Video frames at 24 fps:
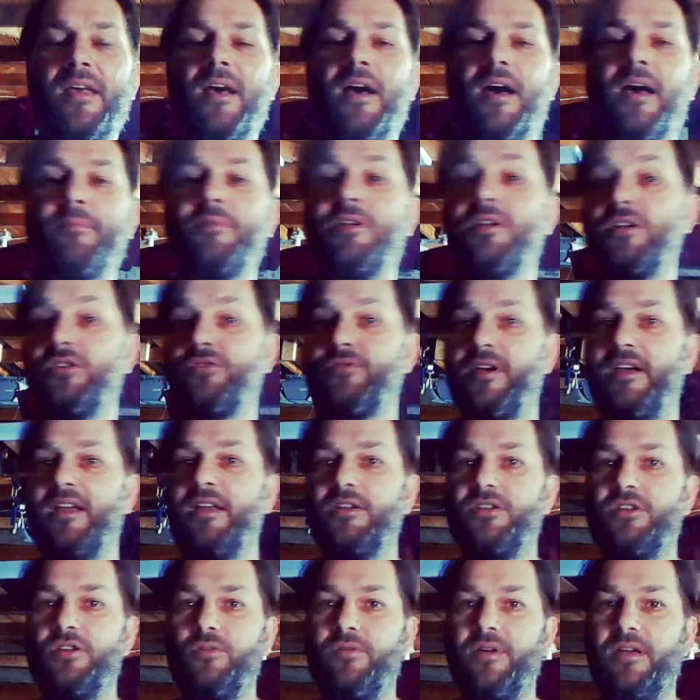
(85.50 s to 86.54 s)
I'm gonna try
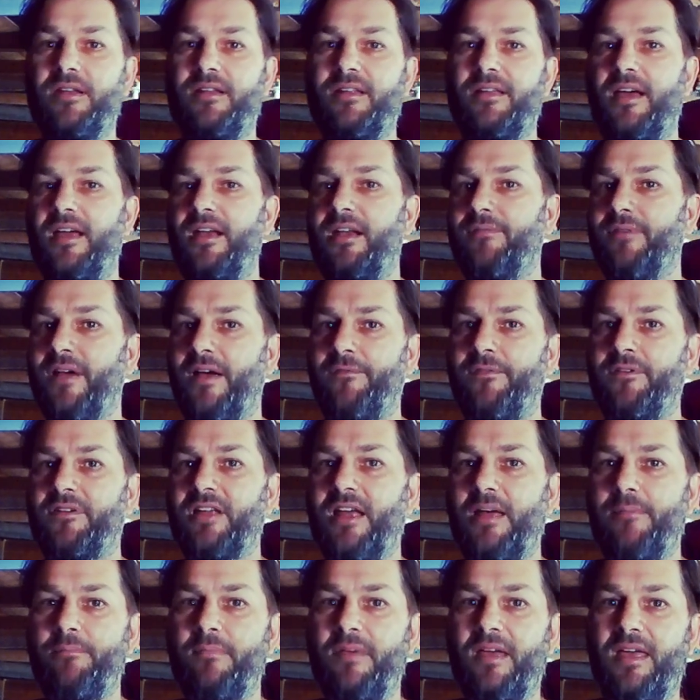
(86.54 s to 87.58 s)
and do it kind of off the
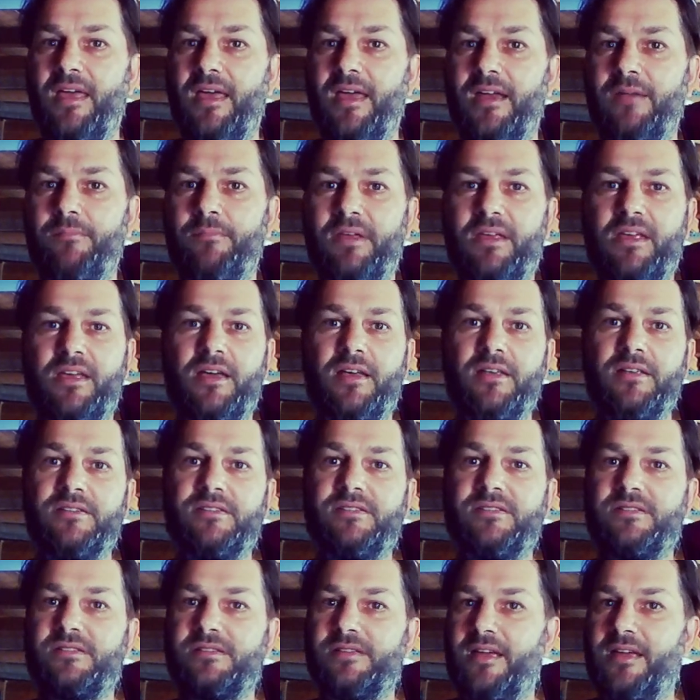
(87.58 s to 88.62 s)
top of my head
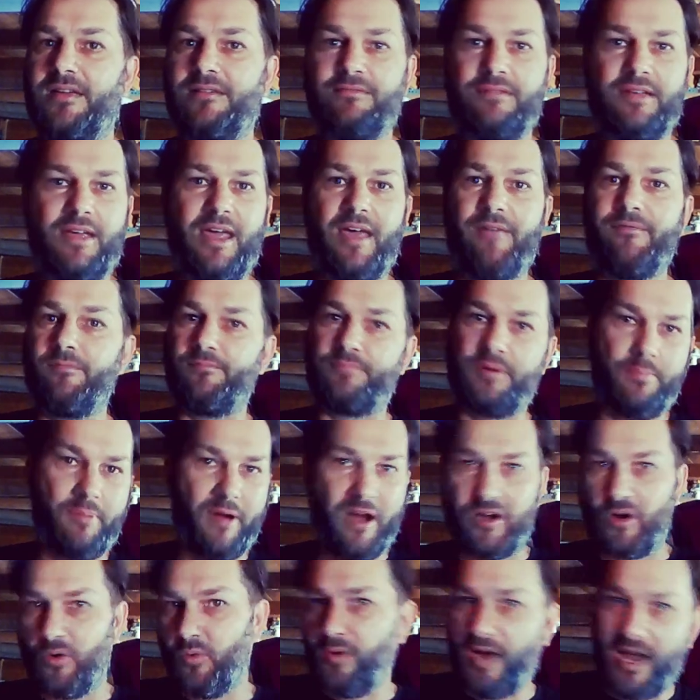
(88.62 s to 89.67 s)
because I, I haven't
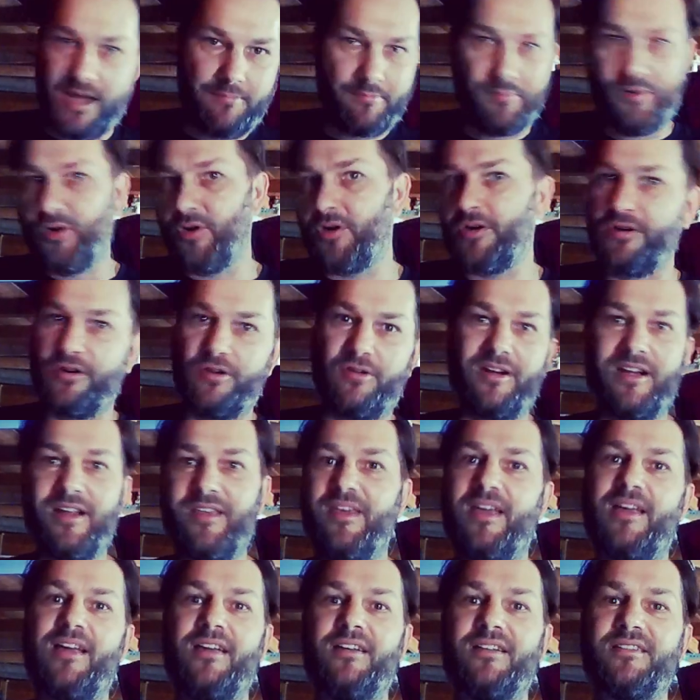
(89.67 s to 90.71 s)
prepared a whiteboard or any of
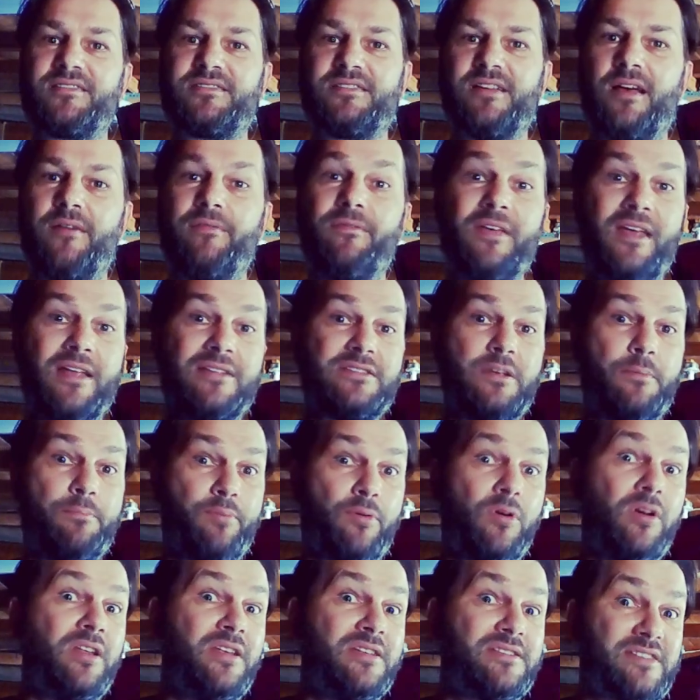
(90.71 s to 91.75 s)
that kind of stuff. It's a
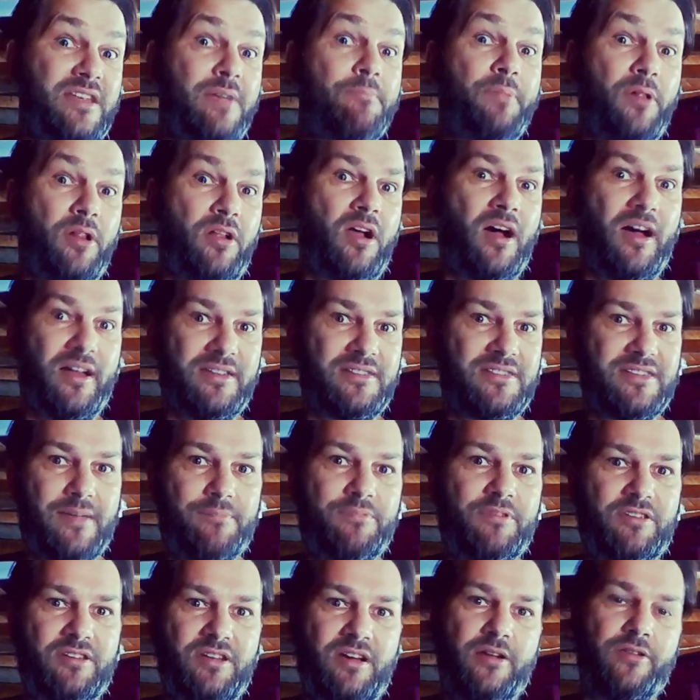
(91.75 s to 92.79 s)
pretty simple
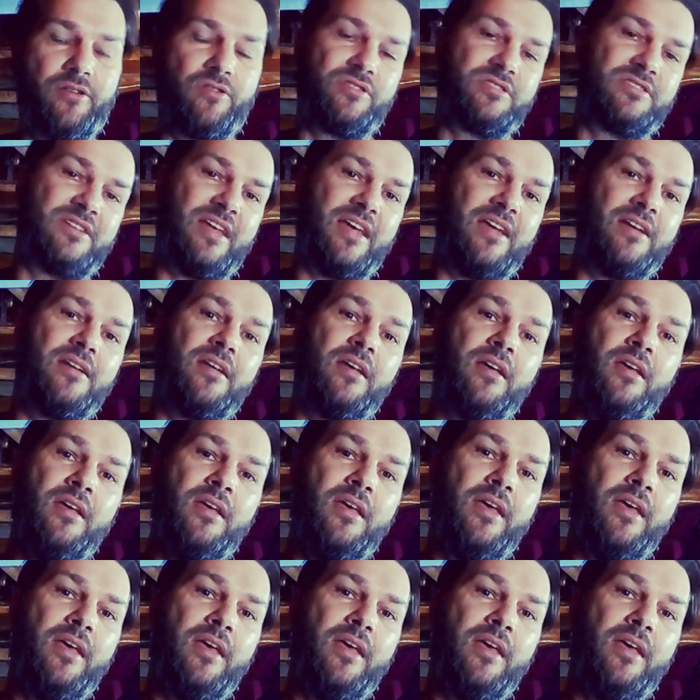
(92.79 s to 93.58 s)
concept to understand.